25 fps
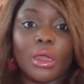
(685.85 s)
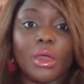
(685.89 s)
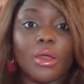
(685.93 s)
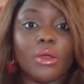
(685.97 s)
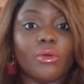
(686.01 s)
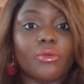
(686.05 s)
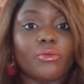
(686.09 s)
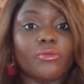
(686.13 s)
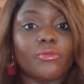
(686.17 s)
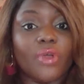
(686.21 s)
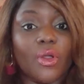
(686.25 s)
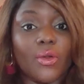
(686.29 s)

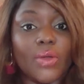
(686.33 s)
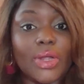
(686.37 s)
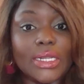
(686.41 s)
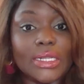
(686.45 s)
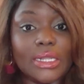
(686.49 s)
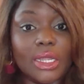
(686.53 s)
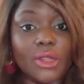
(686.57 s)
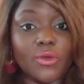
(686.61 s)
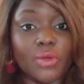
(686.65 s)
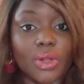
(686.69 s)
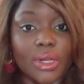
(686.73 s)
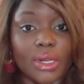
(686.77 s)
very
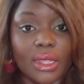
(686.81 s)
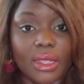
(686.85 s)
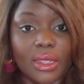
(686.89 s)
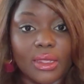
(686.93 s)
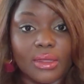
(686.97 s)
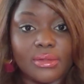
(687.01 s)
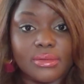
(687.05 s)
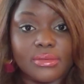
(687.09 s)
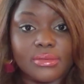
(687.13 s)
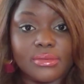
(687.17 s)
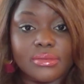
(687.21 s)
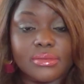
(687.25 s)
literally,
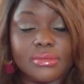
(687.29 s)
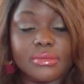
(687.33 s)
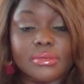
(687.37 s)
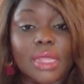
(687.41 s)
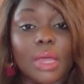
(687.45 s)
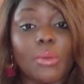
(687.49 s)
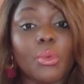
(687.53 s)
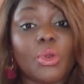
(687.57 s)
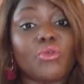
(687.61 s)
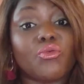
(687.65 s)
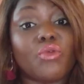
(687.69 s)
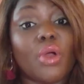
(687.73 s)
they
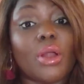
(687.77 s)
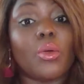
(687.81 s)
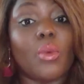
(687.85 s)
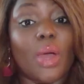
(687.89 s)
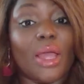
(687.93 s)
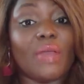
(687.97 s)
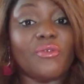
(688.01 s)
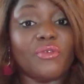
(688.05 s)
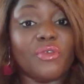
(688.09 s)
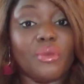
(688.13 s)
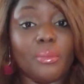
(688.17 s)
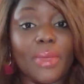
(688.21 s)
would run
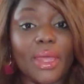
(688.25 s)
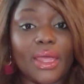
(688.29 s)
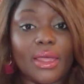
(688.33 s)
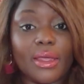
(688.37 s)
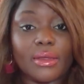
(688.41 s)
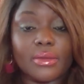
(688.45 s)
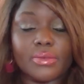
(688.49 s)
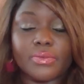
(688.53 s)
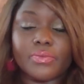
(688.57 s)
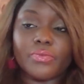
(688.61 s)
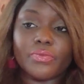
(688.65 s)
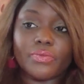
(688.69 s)
away from
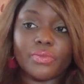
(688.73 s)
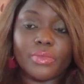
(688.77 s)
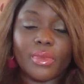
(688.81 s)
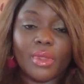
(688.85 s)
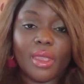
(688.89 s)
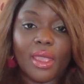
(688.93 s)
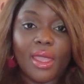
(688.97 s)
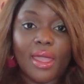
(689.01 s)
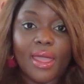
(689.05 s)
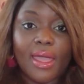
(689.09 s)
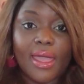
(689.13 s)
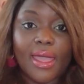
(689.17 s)
me.
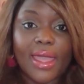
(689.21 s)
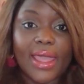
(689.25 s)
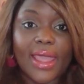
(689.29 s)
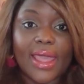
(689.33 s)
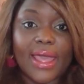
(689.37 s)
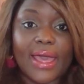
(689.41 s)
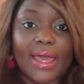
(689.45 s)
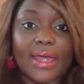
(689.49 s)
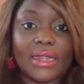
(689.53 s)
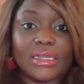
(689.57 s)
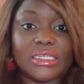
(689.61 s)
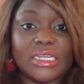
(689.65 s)

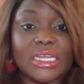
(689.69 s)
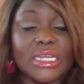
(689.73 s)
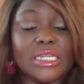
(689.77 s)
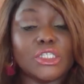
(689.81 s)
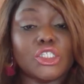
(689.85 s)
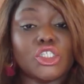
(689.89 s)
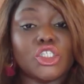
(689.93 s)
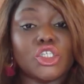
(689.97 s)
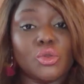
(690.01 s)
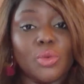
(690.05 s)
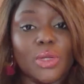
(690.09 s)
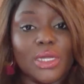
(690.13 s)
And
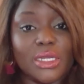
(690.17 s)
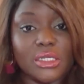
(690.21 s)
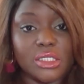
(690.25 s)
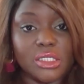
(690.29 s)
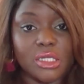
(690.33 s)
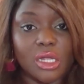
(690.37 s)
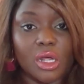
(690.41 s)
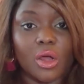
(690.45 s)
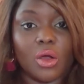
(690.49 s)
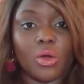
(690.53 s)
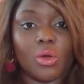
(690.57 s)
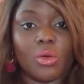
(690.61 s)
in doing
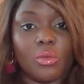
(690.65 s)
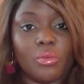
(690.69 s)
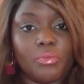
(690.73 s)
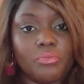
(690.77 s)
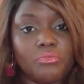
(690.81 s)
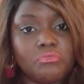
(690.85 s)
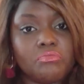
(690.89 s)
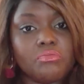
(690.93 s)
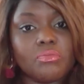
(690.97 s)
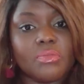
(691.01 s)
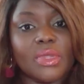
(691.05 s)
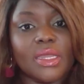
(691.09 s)
so,
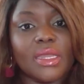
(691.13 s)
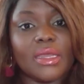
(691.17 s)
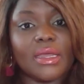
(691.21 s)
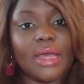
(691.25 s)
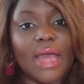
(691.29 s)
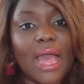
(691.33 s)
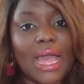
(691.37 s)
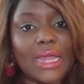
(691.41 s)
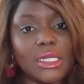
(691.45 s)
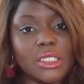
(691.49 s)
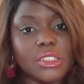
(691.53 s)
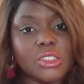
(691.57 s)

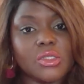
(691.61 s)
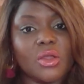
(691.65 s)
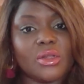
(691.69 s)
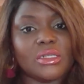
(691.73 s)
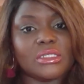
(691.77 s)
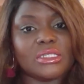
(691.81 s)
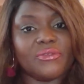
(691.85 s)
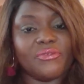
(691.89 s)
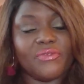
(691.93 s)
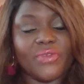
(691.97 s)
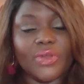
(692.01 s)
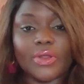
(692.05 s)
kind of started
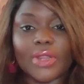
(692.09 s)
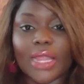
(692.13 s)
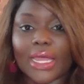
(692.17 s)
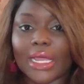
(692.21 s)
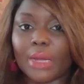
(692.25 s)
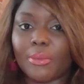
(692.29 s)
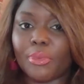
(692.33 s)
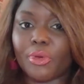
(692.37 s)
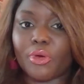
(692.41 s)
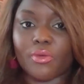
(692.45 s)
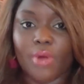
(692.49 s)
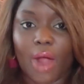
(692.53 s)
to feel like
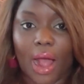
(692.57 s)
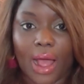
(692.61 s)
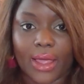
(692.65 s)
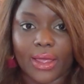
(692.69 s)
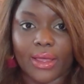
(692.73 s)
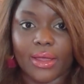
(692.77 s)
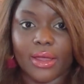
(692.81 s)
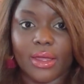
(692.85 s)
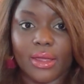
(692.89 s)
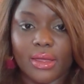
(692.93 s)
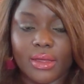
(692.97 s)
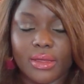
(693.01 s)
a pariah.